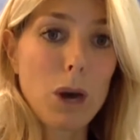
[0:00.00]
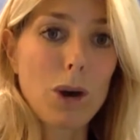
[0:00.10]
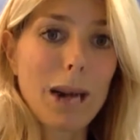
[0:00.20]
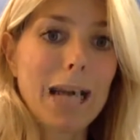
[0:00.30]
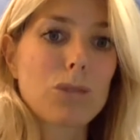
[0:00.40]

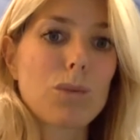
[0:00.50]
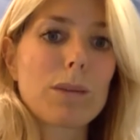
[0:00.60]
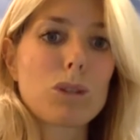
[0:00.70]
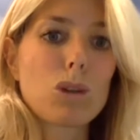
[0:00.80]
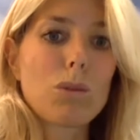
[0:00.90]
bone has
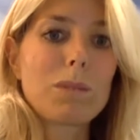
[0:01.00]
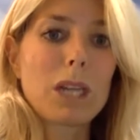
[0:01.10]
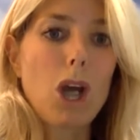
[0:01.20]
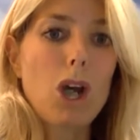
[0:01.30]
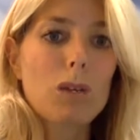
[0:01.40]

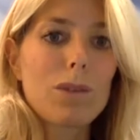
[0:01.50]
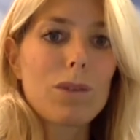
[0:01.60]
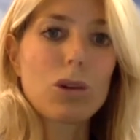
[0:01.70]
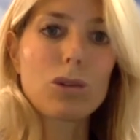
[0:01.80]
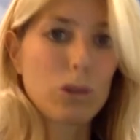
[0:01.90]
reabsorbed in a
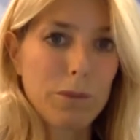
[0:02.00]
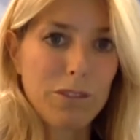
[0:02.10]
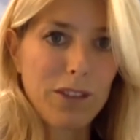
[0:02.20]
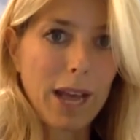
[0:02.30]
horizontal